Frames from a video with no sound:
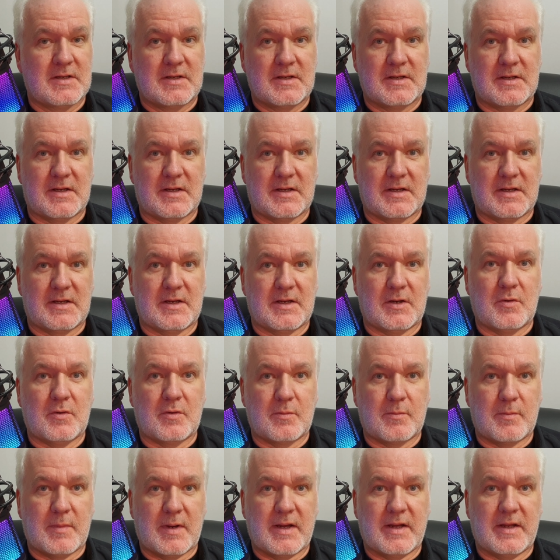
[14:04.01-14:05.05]
on
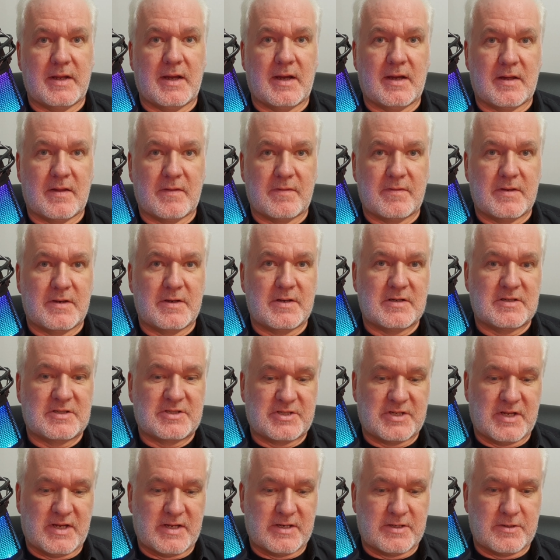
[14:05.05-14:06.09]
my other
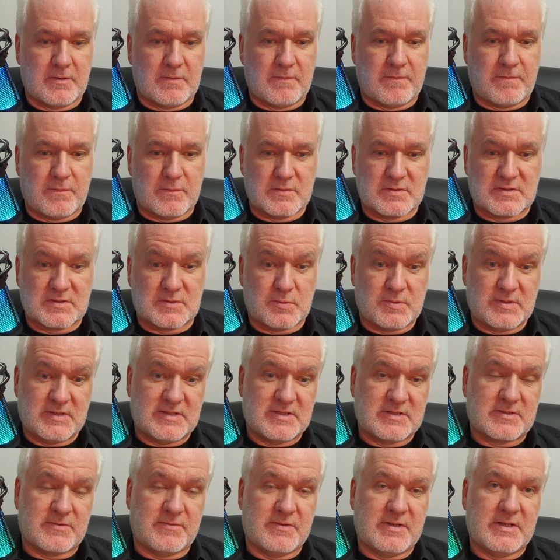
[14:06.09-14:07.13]
channel for
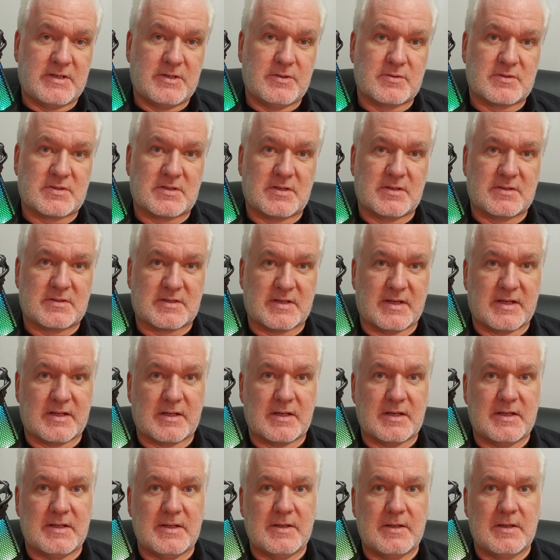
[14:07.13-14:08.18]
Swedish videos,
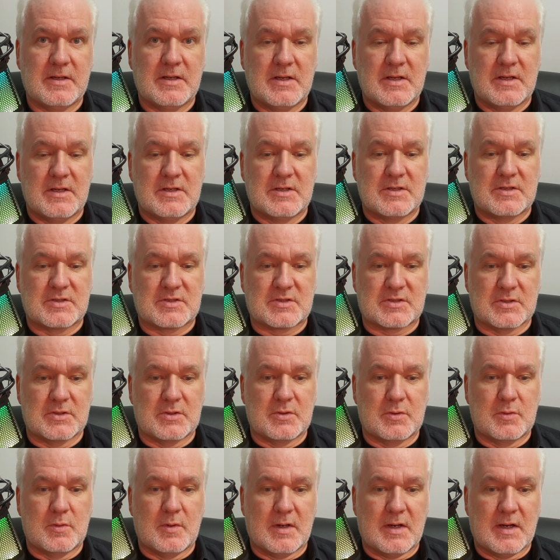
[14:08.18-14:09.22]
sadly.
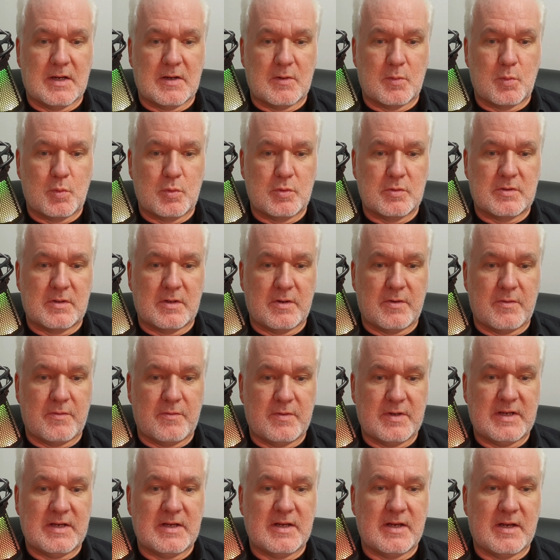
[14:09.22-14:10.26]
So I would
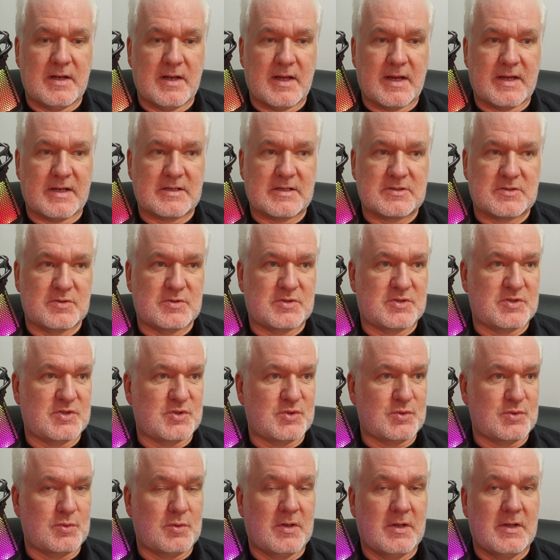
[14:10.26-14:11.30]
really like to
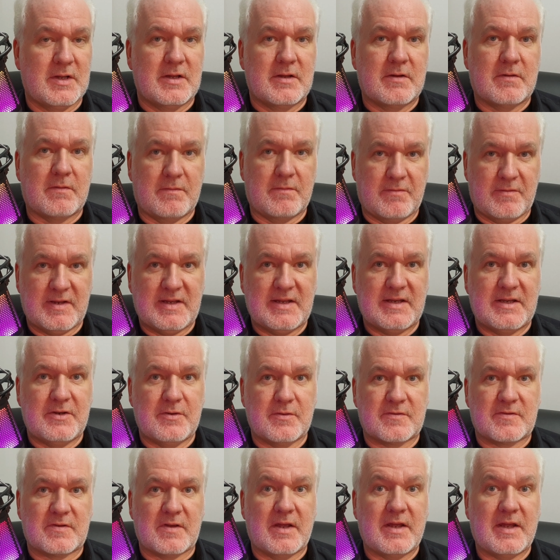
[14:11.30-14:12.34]
do
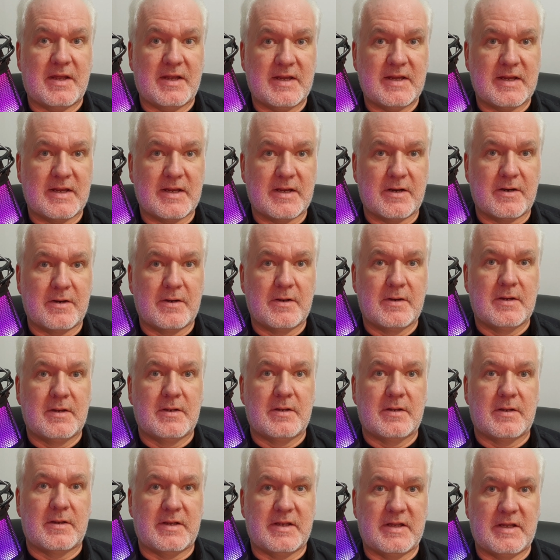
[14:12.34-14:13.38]
videos here
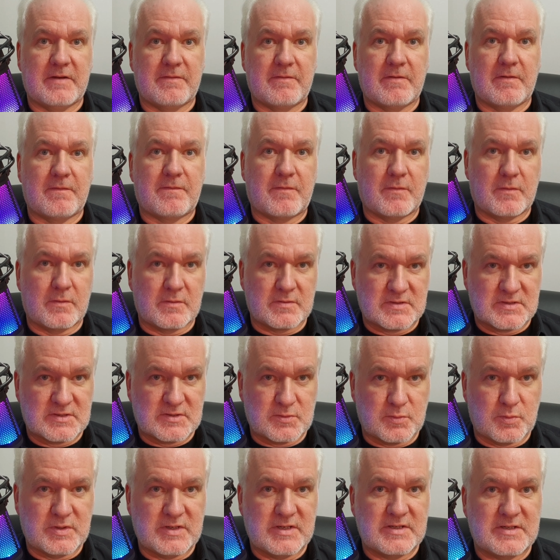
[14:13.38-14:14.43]
even for
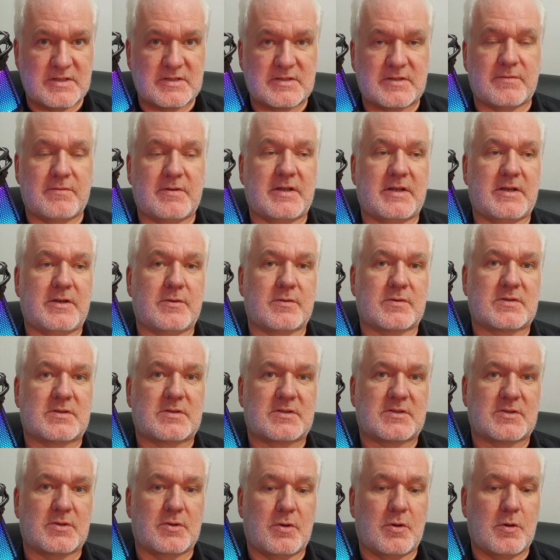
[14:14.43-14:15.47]
Swedish videos.
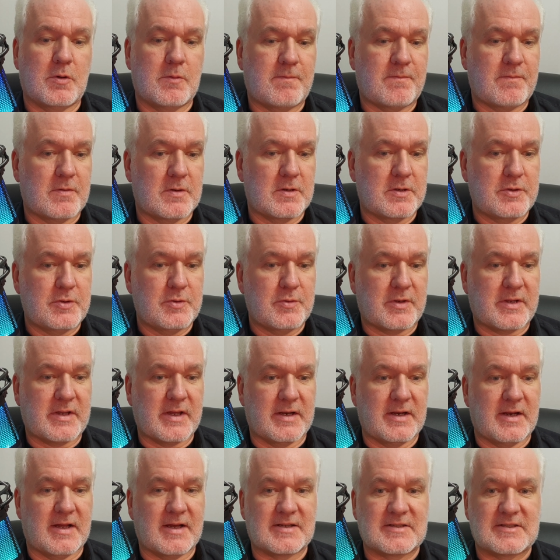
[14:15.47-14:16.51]
So hopefully you
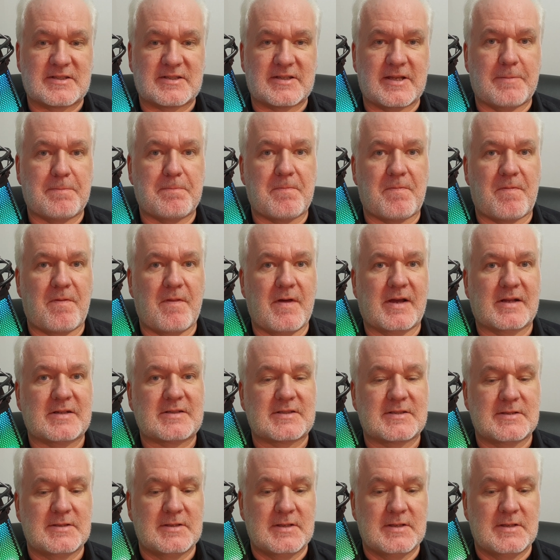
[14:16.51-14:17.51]
can accept that.